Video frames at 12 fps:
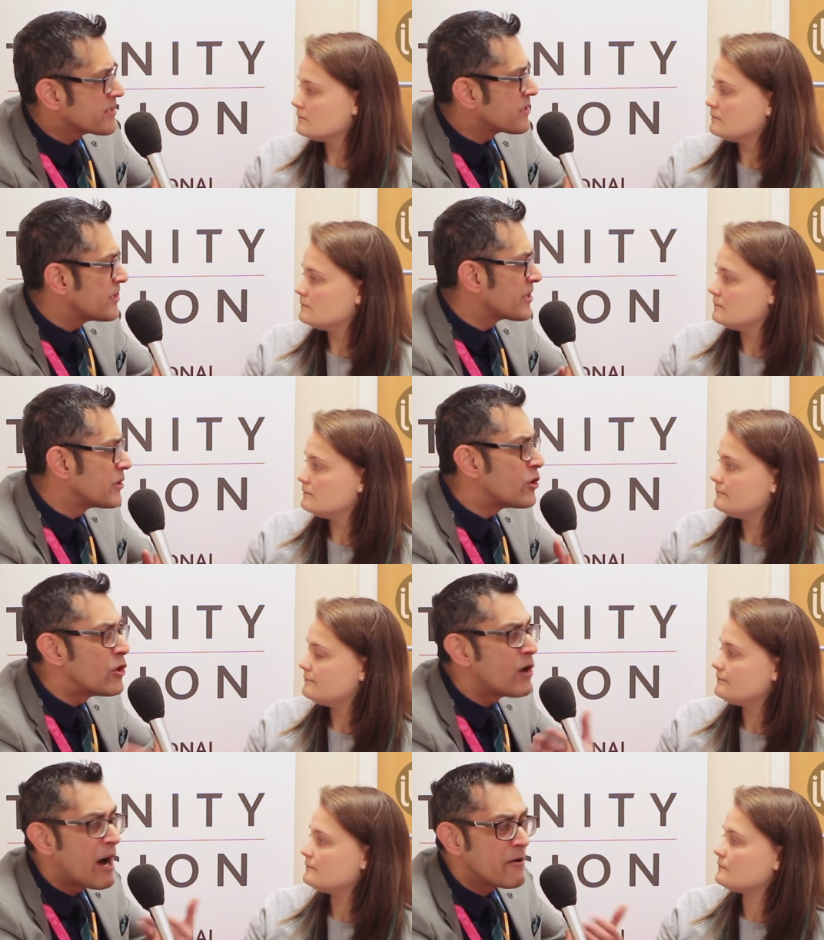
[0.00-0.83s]
Speaker 1: it's going to
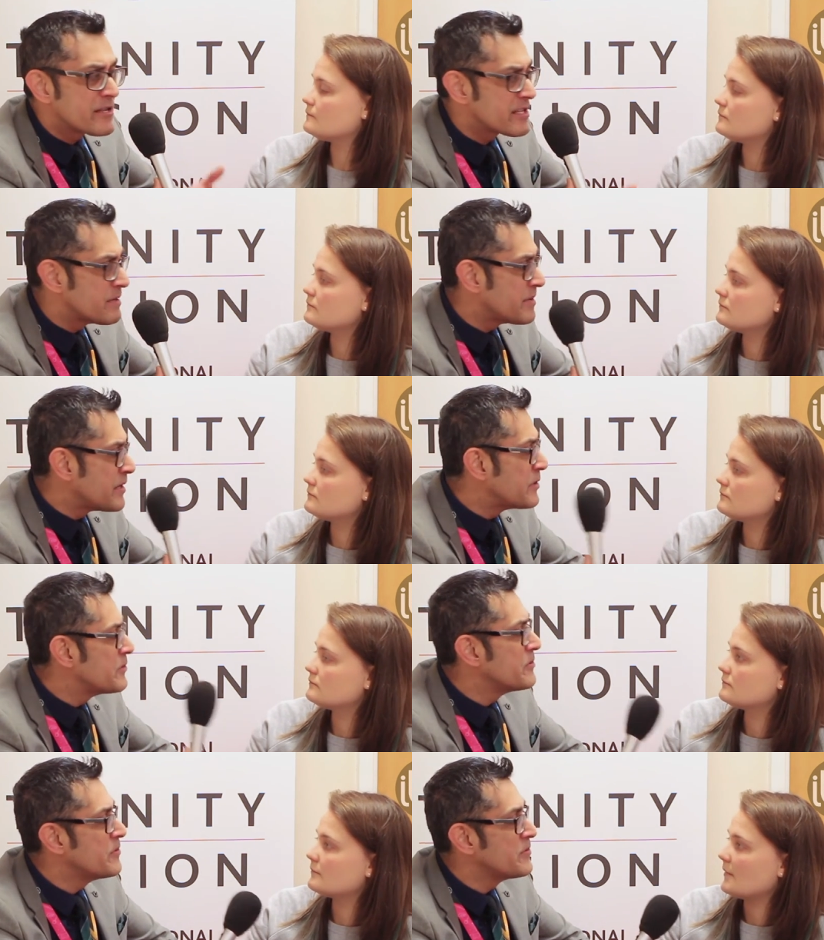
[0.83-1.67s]
go, how it's going to be
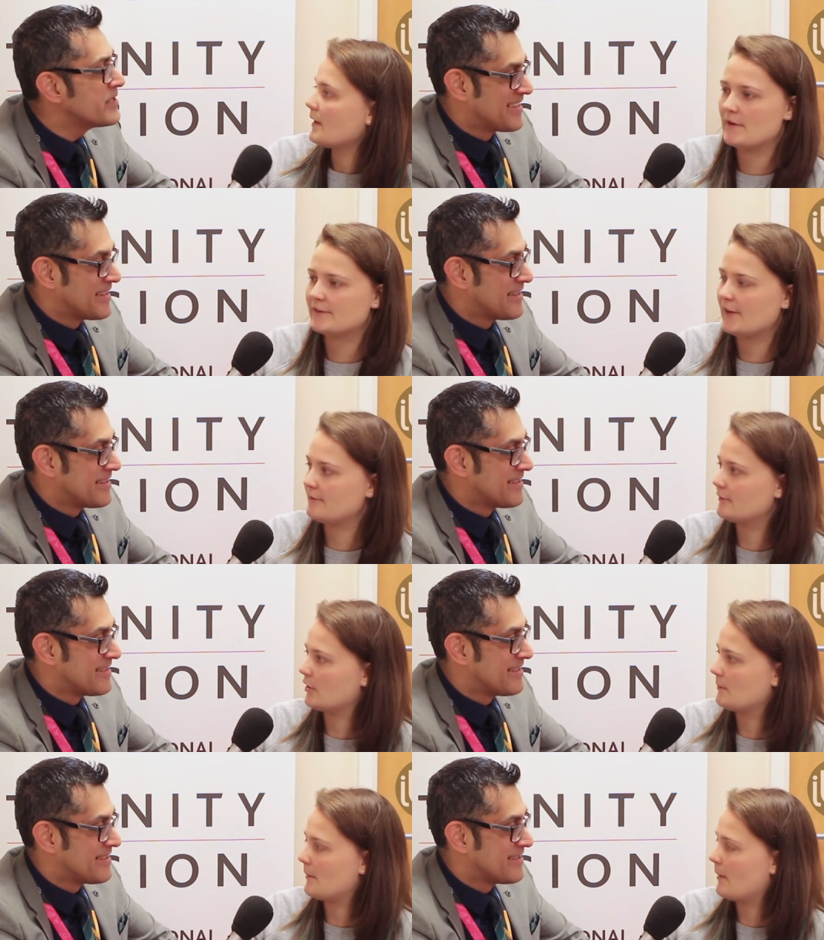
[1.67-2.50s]
used. It's
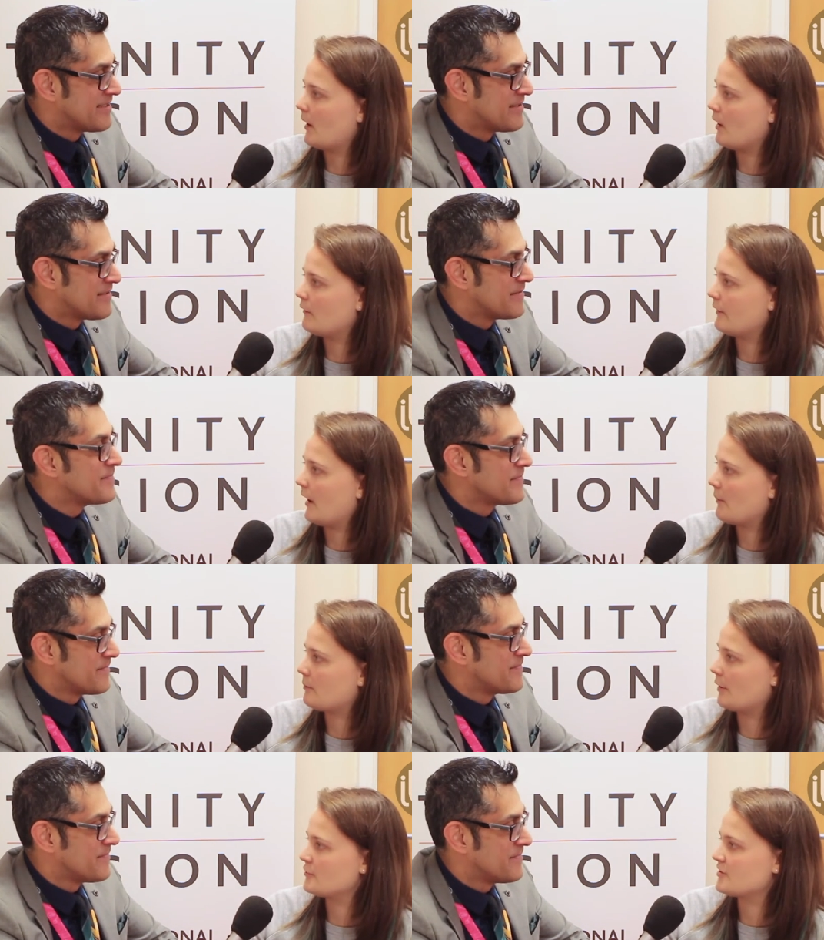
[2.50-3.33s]
Speaker 2: definitely going to be part of our
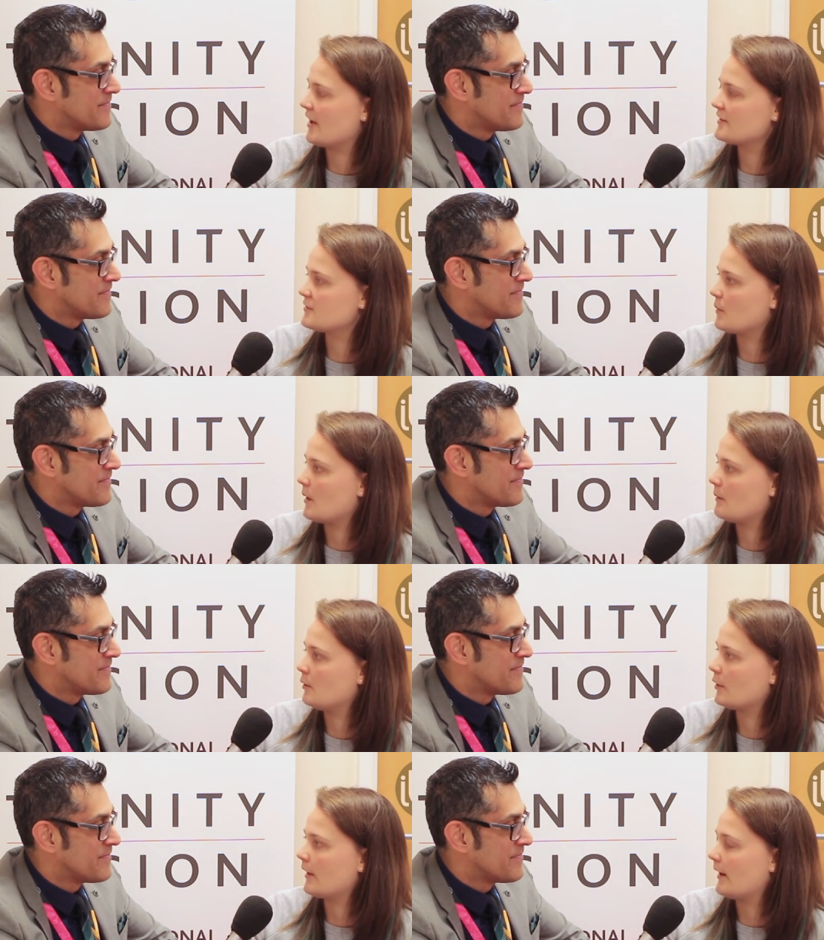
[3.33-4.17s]
project where
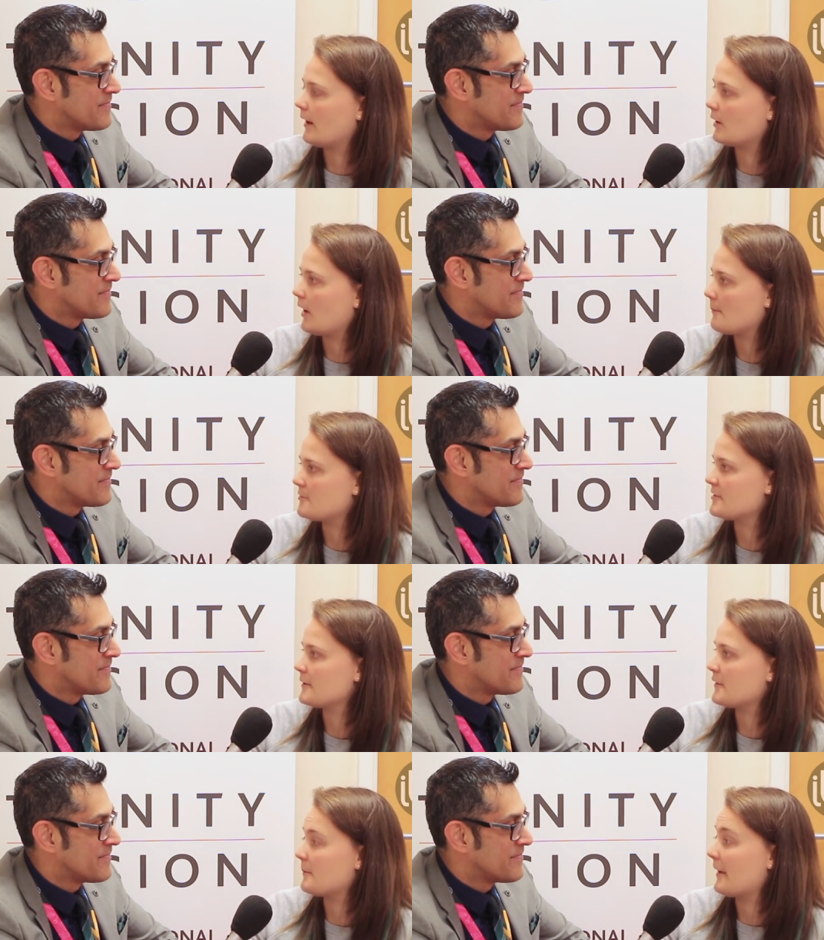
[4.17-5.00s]
we're looking at
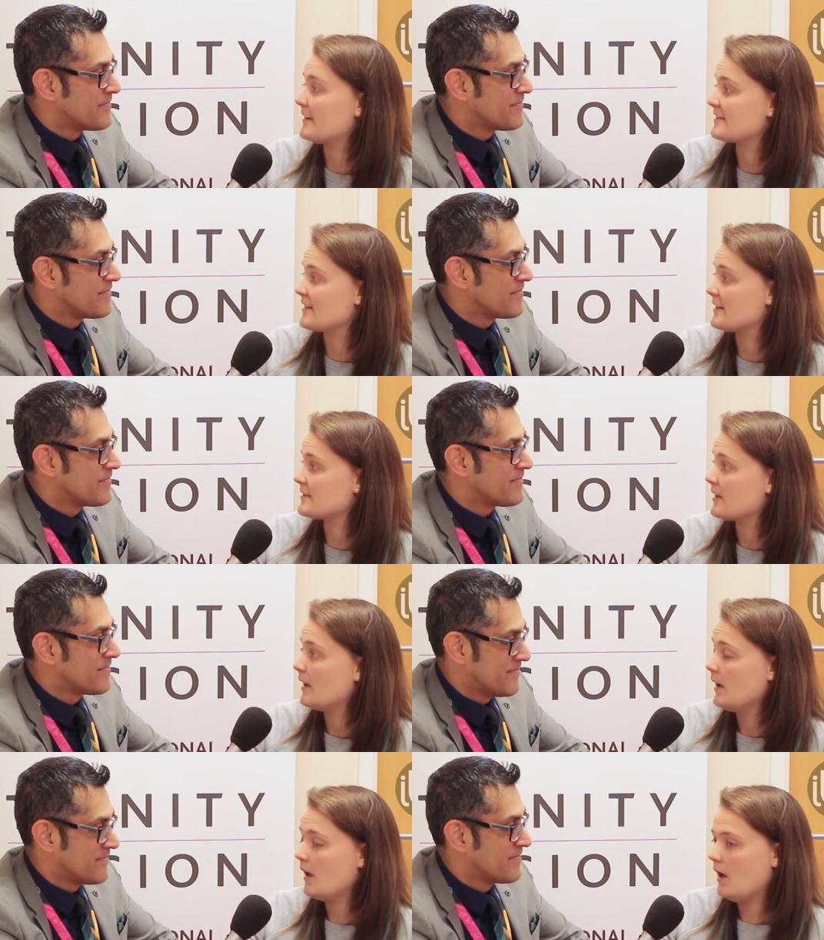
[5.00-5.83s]
collaborative
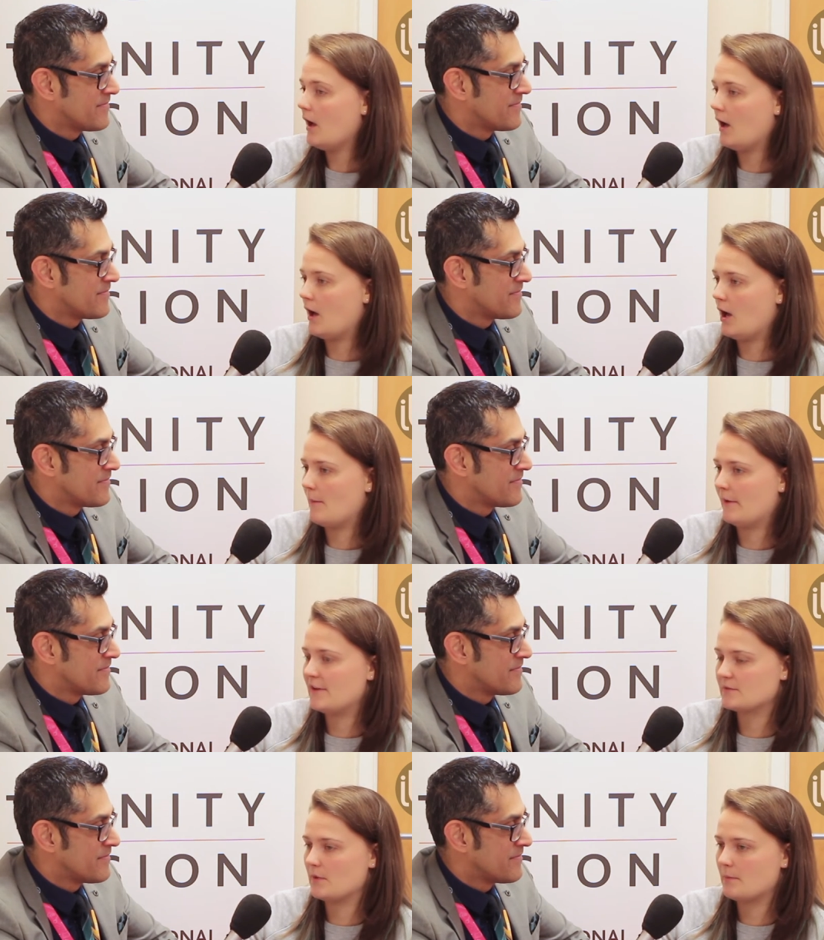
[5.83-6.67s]
spaces, um,
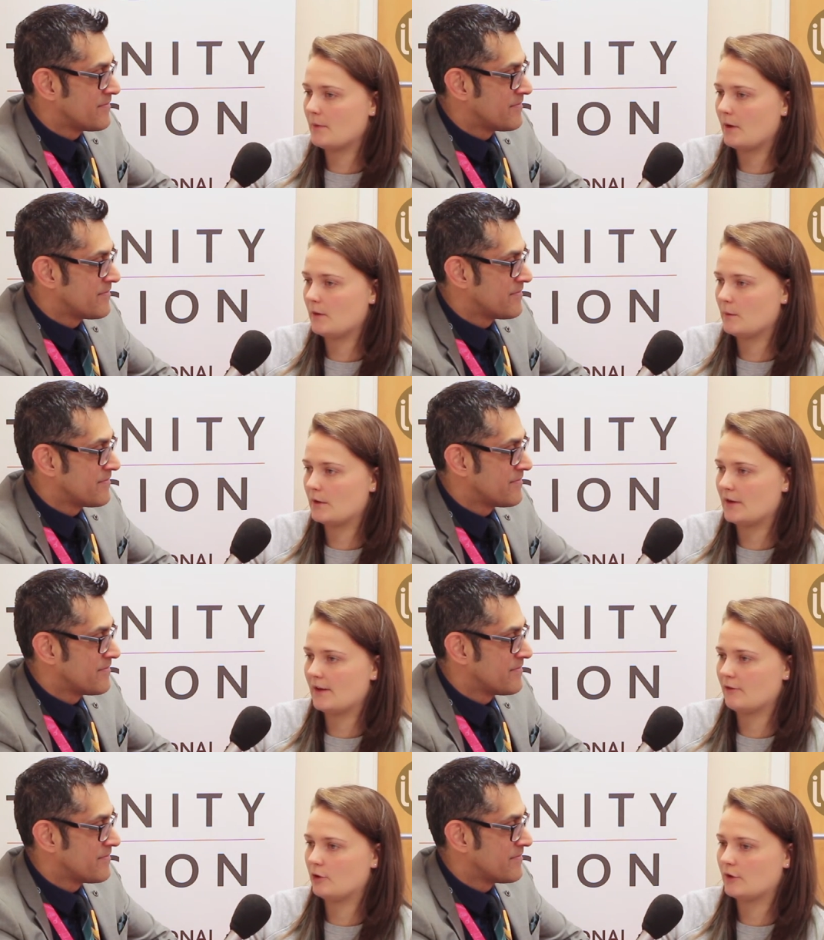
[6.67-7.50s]
and it's going to be part, we're going
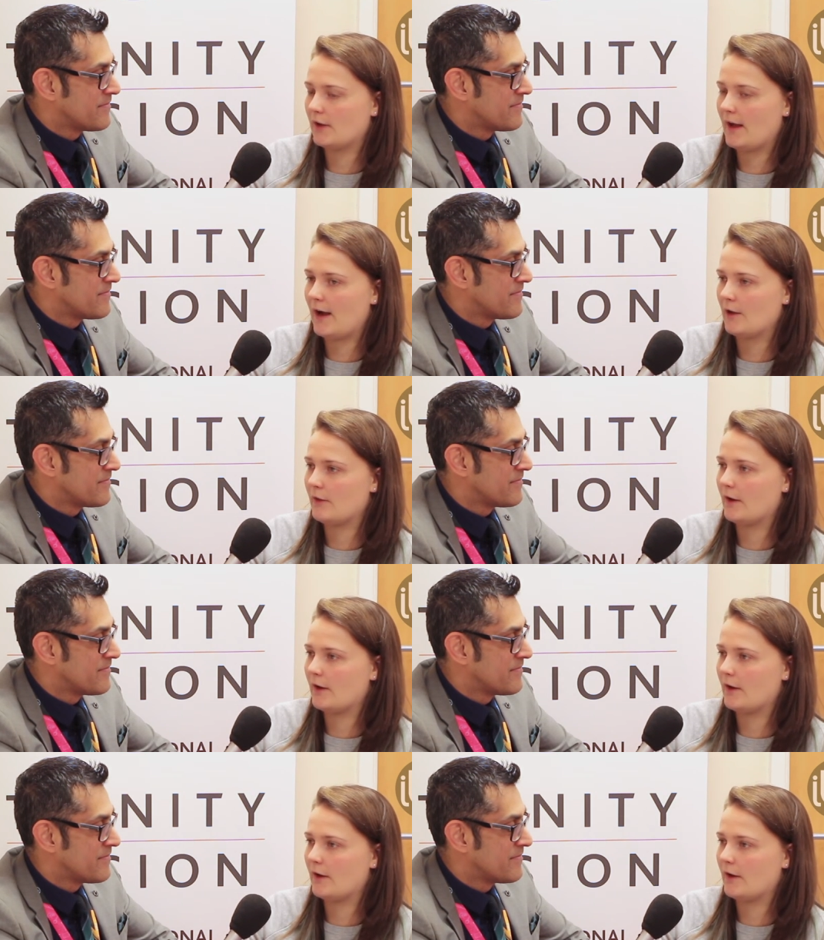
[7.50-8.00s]
to have a look at how